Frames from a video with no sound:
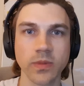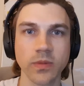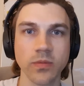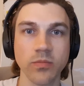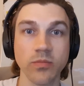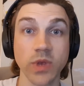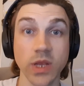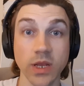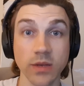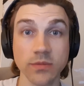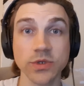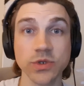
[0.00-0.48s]

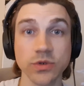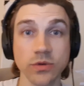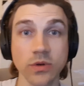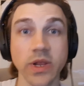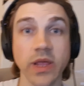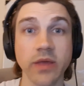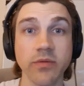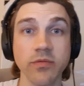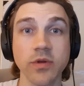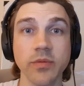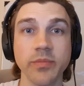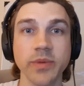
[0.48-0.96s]
But I'm sure
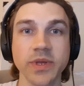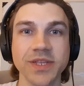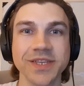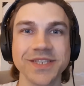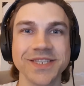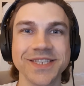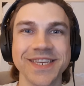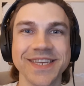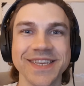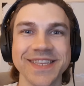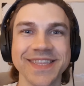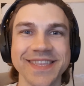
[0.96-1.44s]
I will
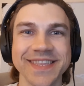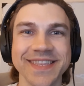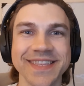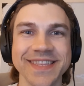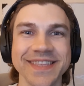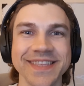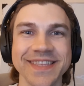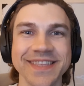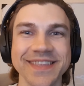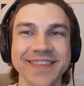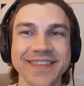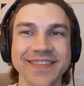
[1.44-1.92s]
manage it.
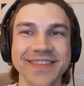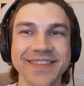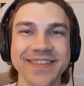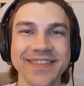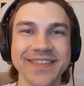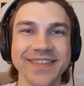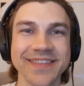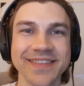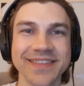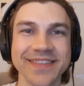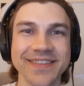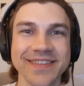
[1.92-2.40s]

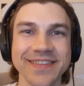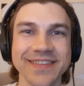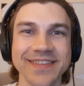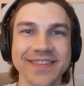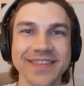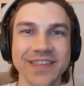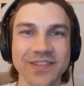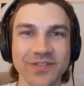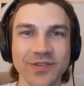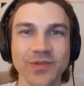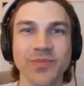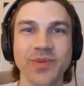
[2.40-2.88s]

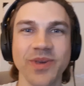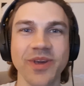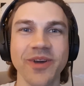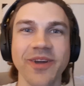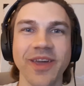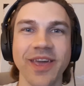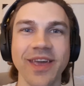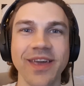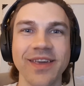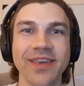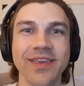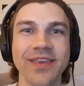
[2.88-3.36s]
It will be
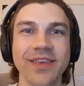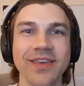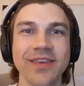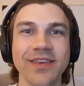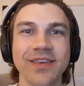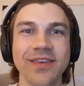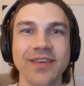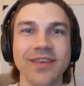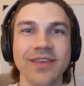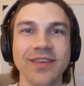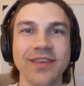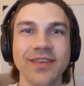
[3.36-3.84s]
okay.
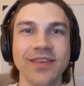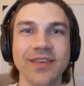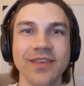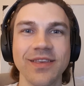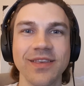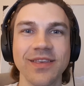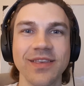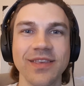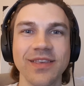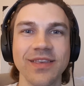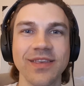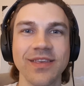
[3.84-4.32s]

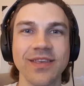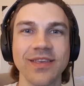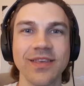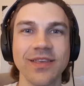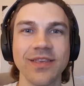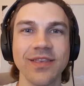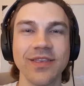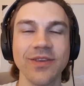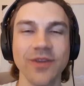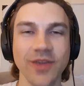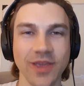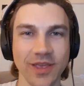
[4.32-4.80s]

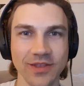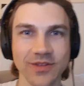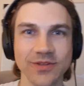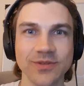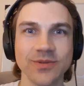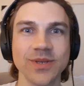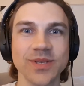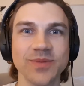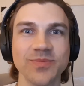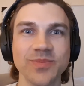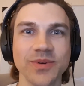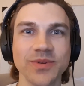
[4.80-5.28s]
You can do
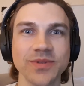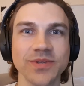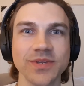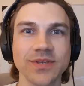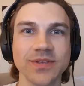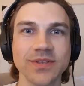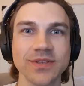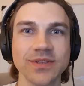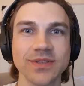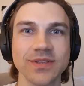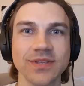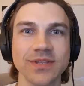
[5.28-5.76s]
it,
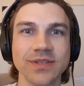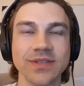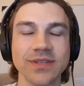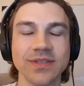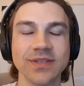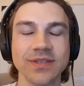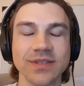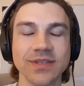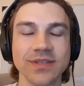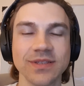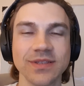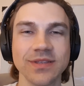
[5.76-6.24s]
Button.
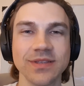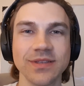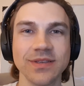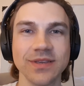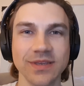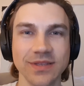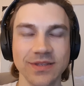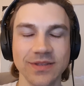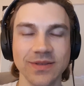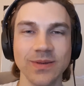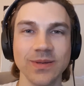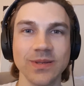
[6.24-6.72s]
You
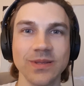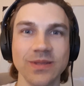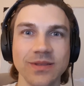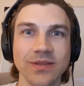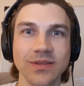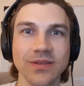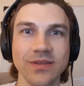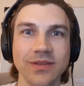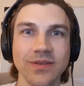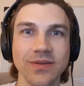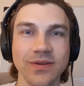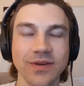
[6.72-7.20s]
can do it.
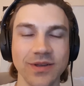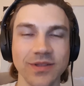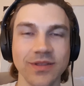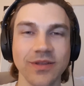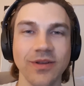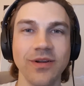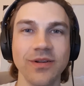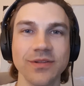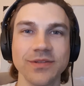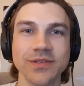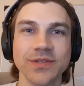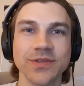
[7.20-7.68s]
You got
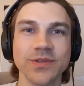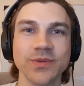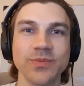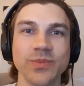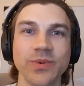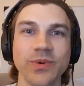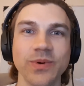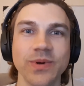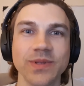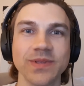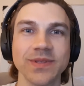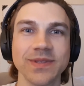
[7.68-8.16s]
all the
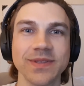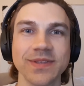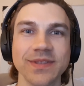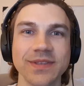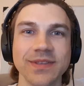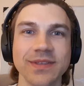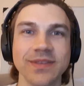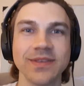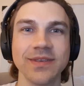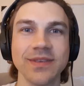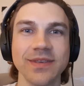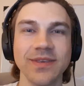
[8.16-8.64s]
support.
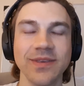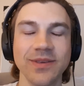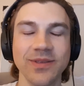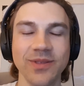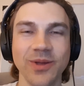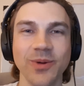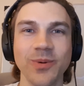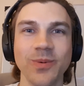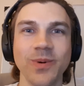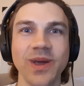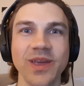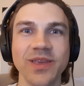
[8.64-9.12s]
You
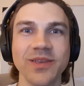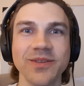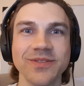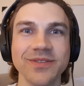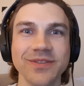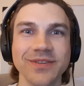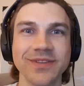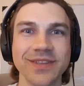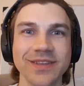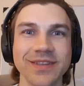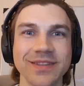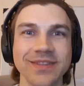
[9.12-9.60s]
know why you're
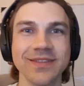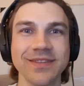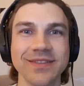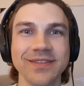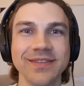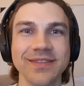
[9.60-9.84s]
doing it.